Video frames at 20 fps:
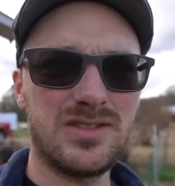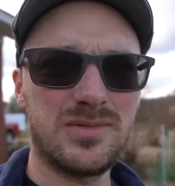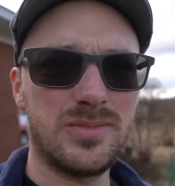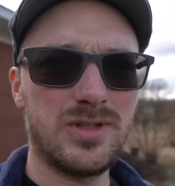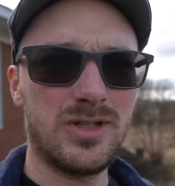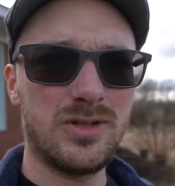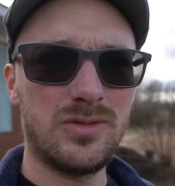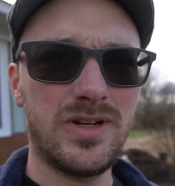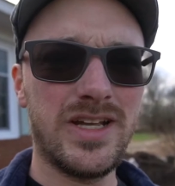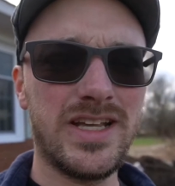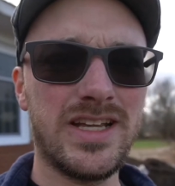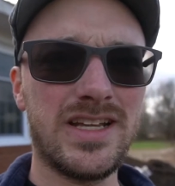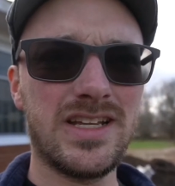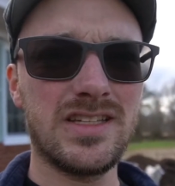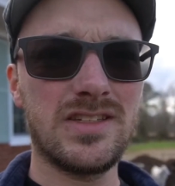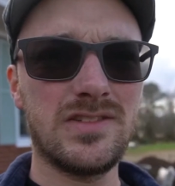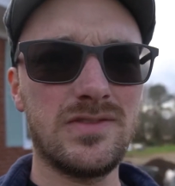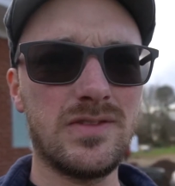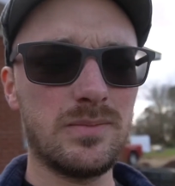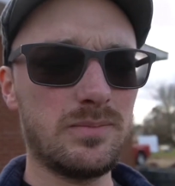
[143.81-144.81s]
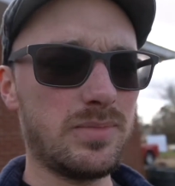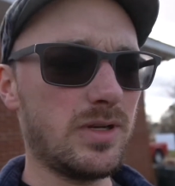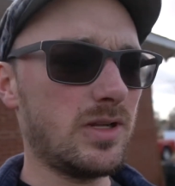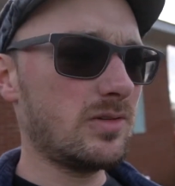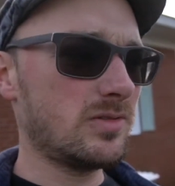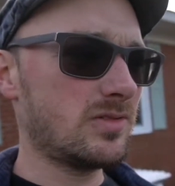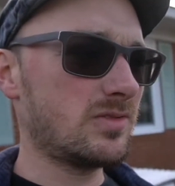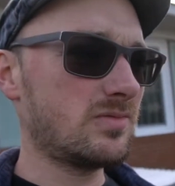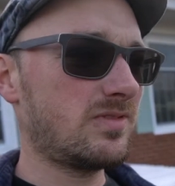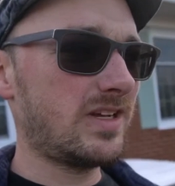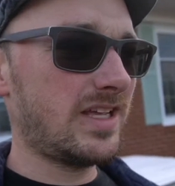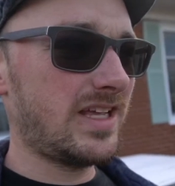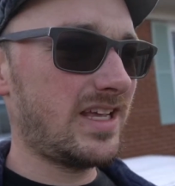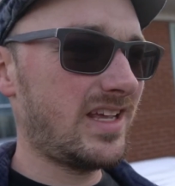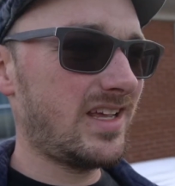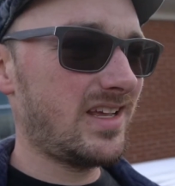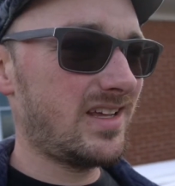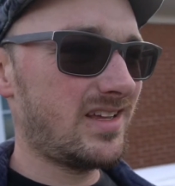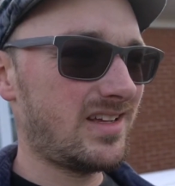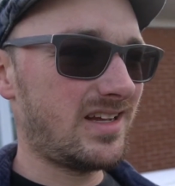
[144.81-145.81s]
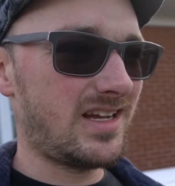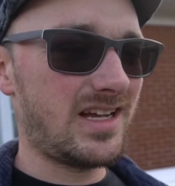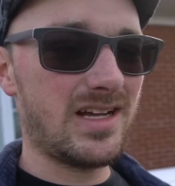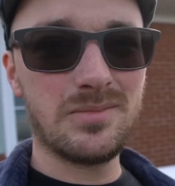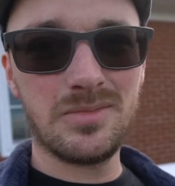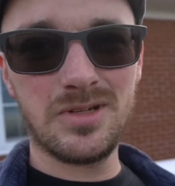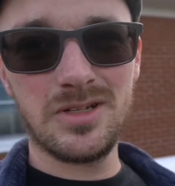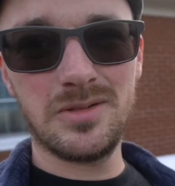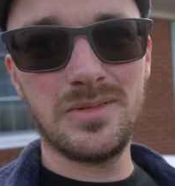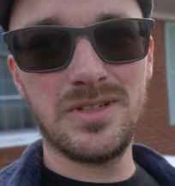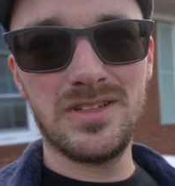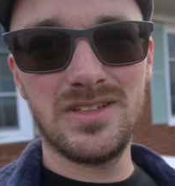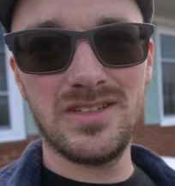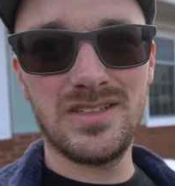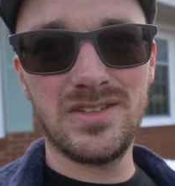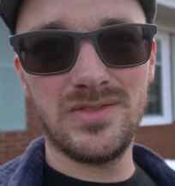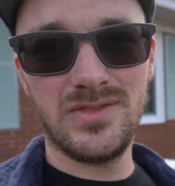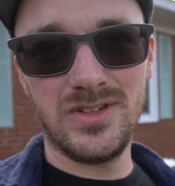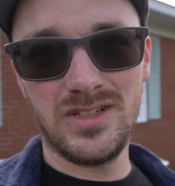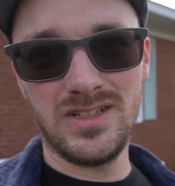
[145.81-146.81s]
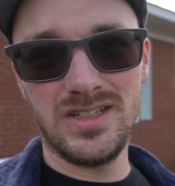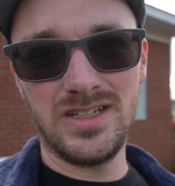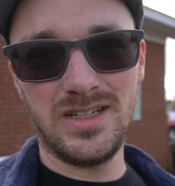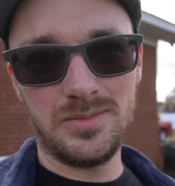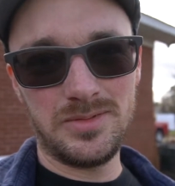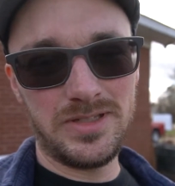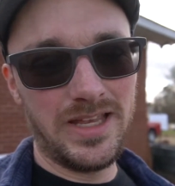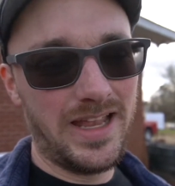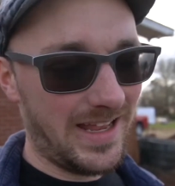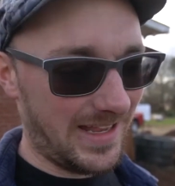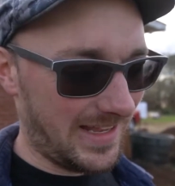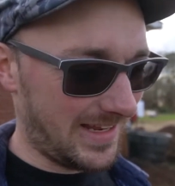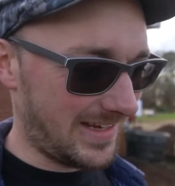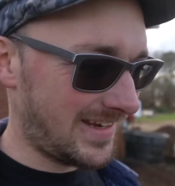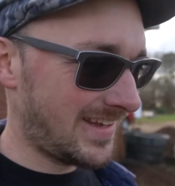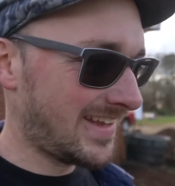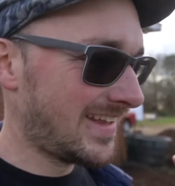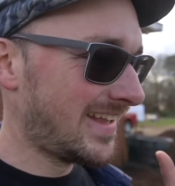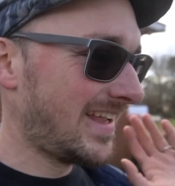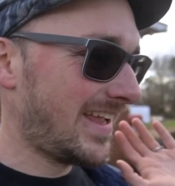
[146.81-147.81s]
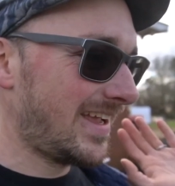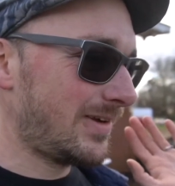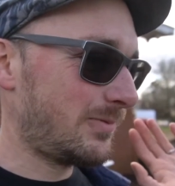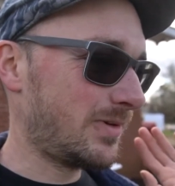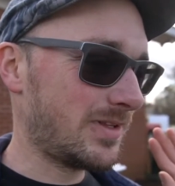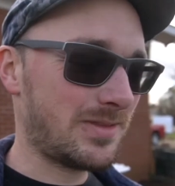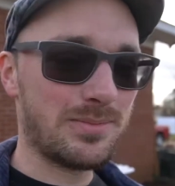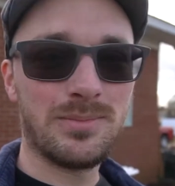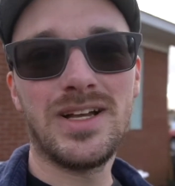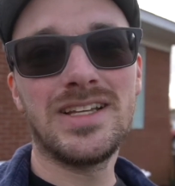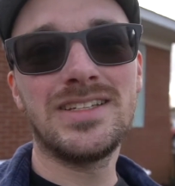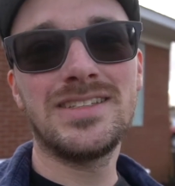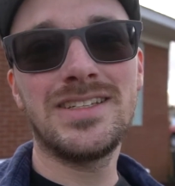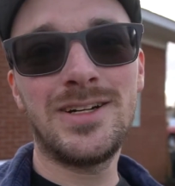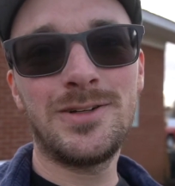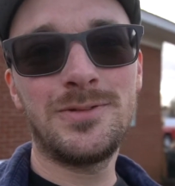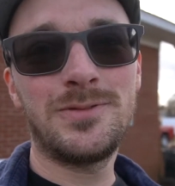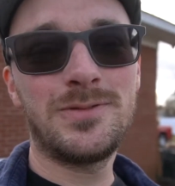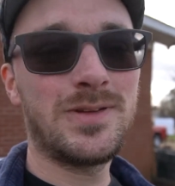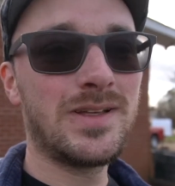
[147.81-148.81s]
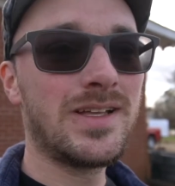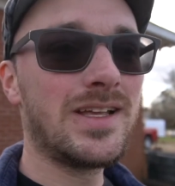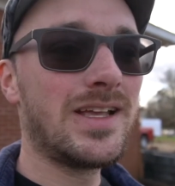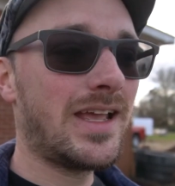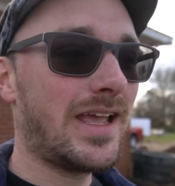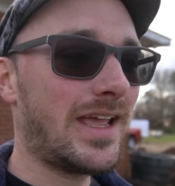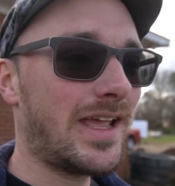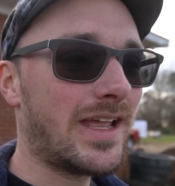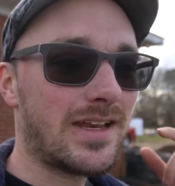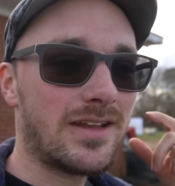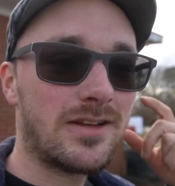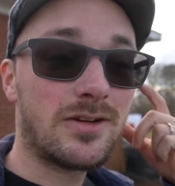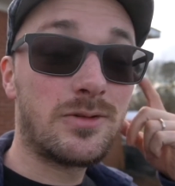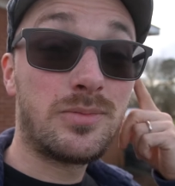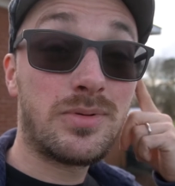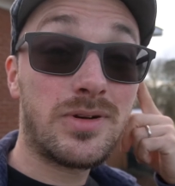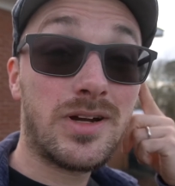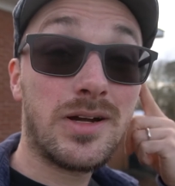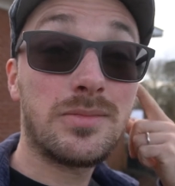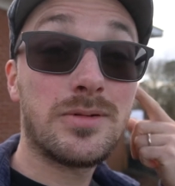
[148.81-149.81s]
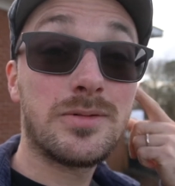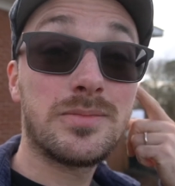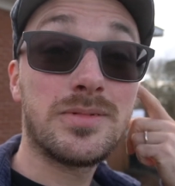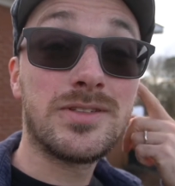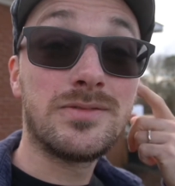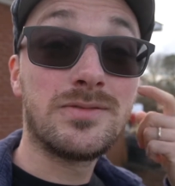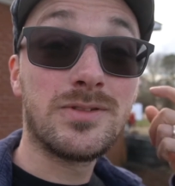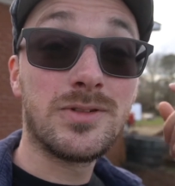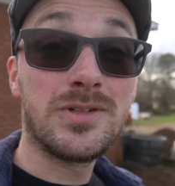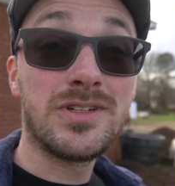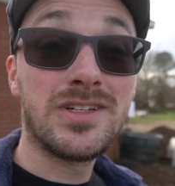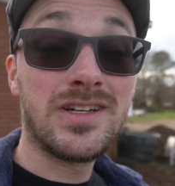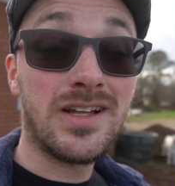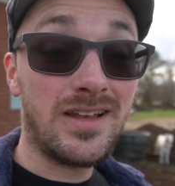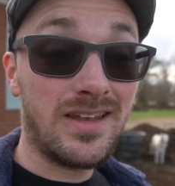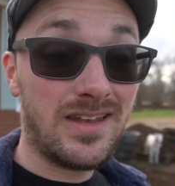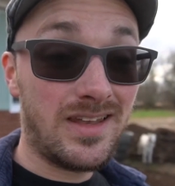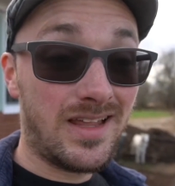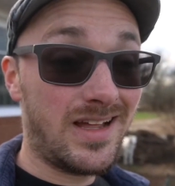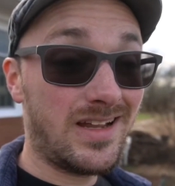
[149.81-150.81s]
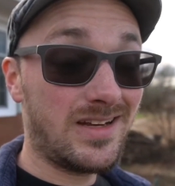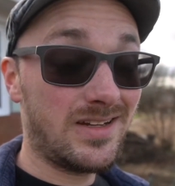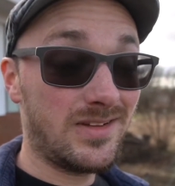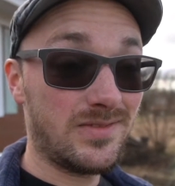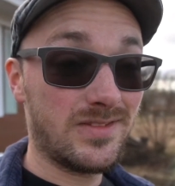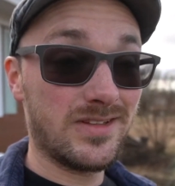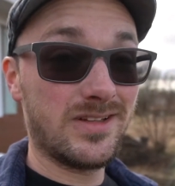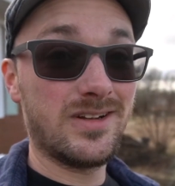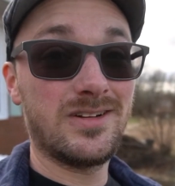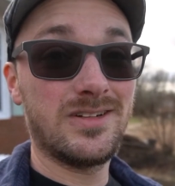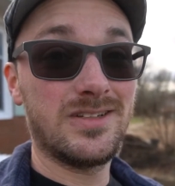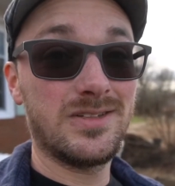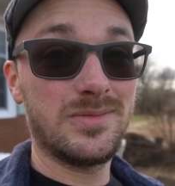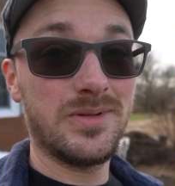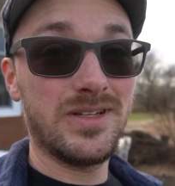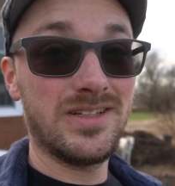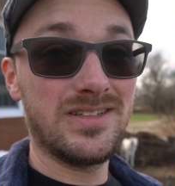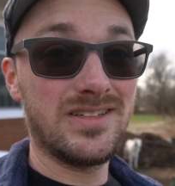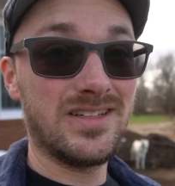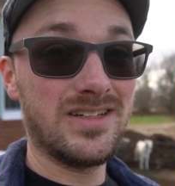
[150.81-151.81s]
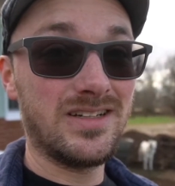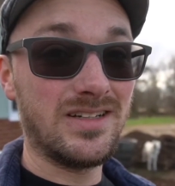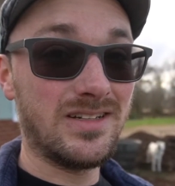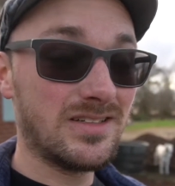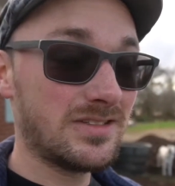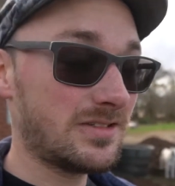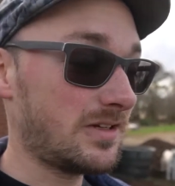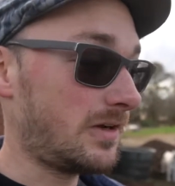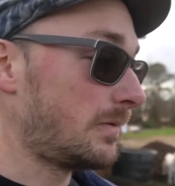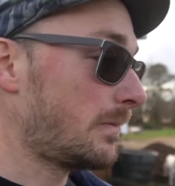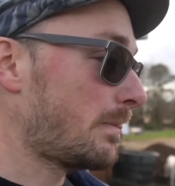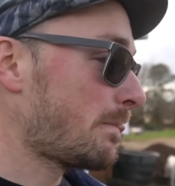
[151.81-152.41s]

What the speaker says: blow away, because if it blows away, I'm going to be severely upset with myself, and it'll probably ruin a lot of the garden space here. So,